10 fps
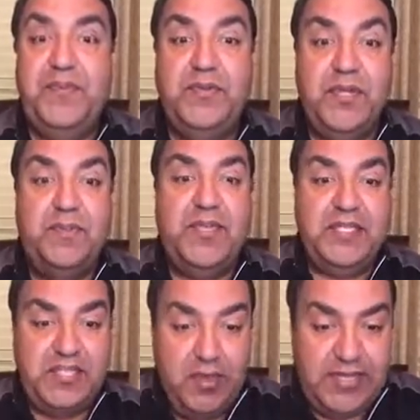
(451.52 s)
good
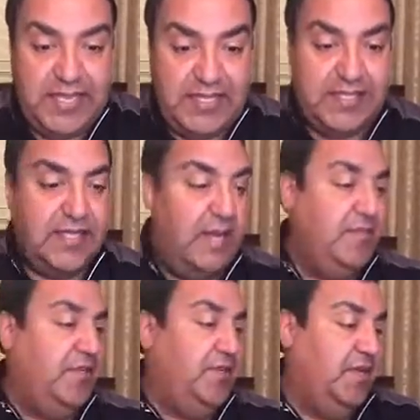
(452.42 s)
because, I take the
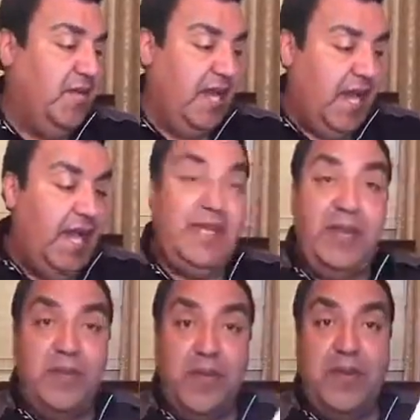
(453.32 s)
time to
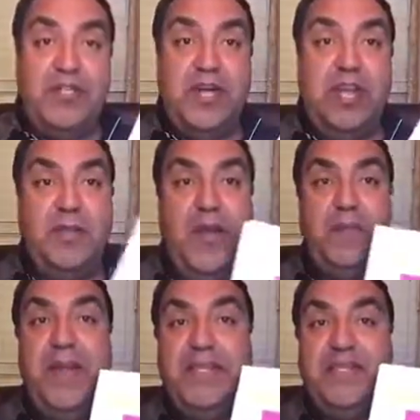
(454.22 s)
highlight what I'm going to talk
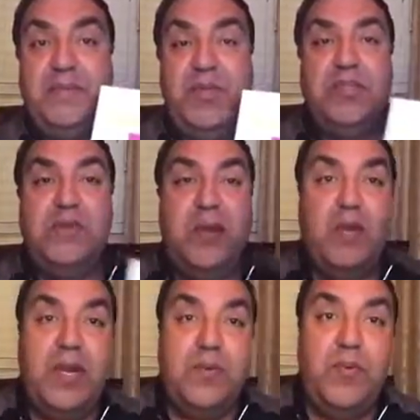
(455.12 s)
about, make some notes about
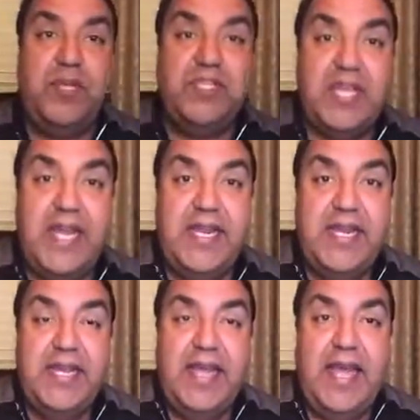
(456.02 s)
what I'm going to say.
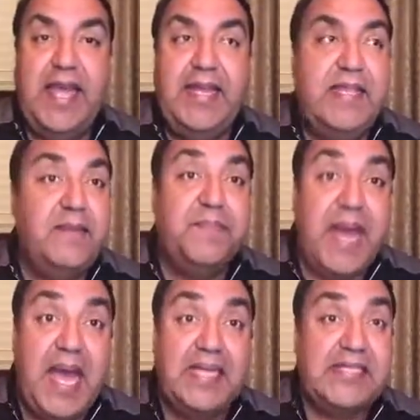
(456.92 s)
And in the
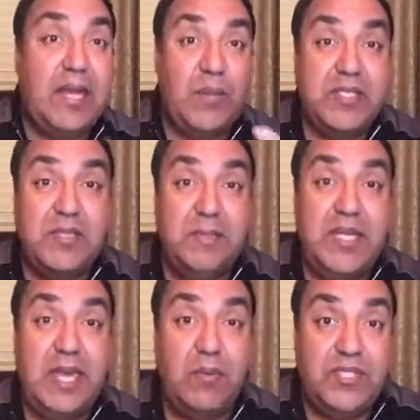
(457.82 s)
past, that wasn't
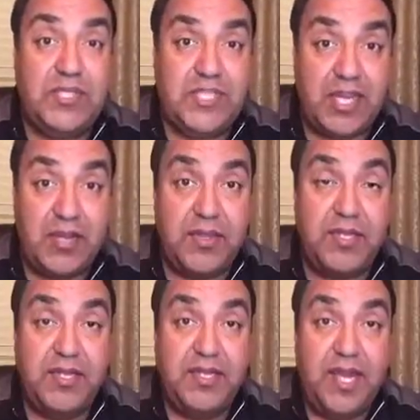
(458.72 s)
me. I would just get on the